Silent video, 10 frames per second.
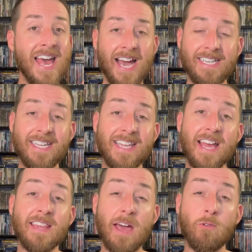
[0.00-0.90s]
I did
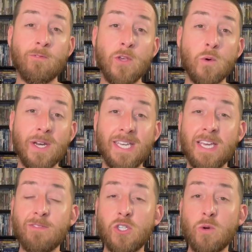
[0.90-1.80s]
that in that review and it
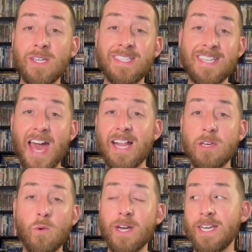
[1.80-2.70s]
gives you
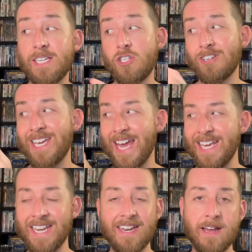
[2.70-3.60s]
exactly what it is you're
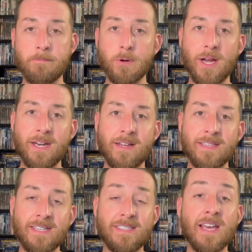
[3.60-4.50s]
getting in an upgrade on
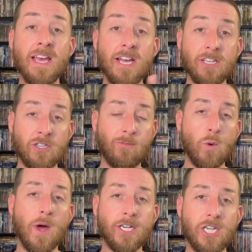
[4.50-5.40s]
this. So if
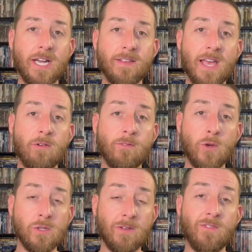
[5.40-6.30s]
you want to check out that
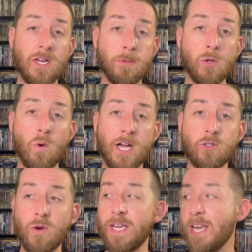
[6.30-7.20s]
review, it's available to
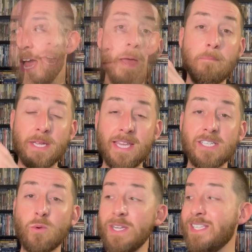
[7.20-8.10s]
watch right now. But
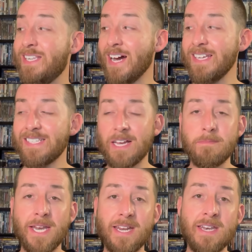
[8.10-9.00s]
this one does
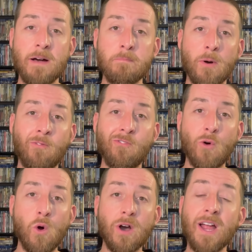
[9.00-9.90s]
come in at number
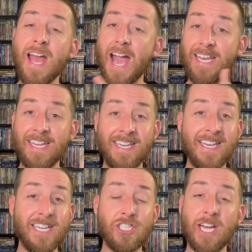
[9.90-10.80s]
four, and you
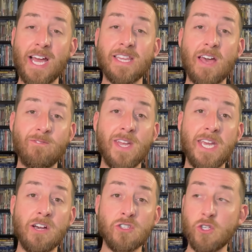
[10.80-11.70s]
need to check out that
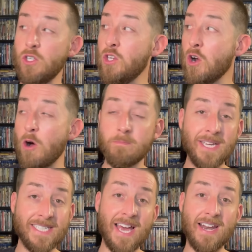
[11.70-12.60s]
video so you don't
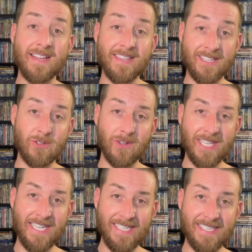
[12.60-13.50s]
miss out on this
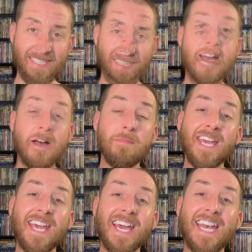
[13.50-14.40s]
release.
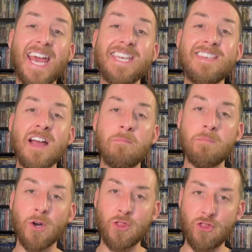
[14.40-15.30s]
Coming in at
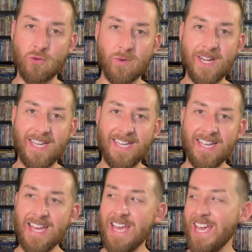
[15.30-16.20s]
number three
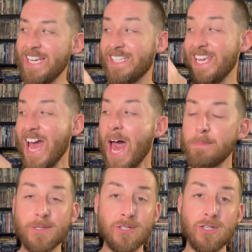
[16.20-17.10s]
is the
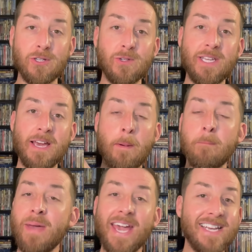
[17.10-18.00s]
absolutely
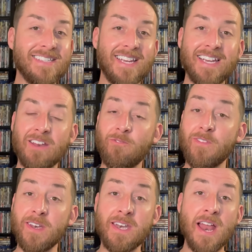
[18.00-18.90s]
amazing and
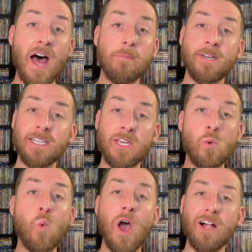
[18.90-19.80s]
phenomenally
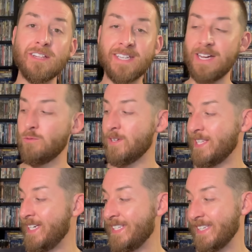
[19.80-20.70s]
well done
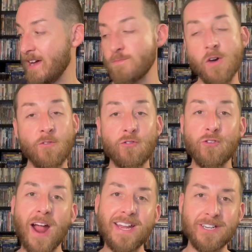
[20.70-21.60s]
release of The
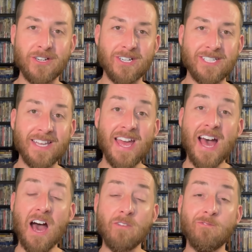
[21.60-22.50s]
Frighteners
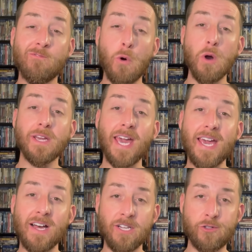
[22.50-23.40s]
on
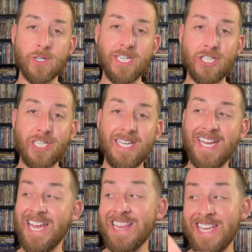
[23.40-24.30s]
4K Ultra
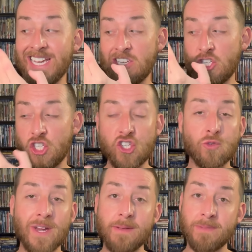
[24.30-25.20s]
HD in the
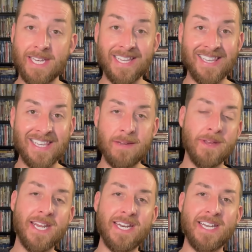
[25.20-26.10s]
extremely
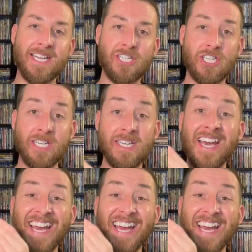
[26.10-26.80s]
limited edition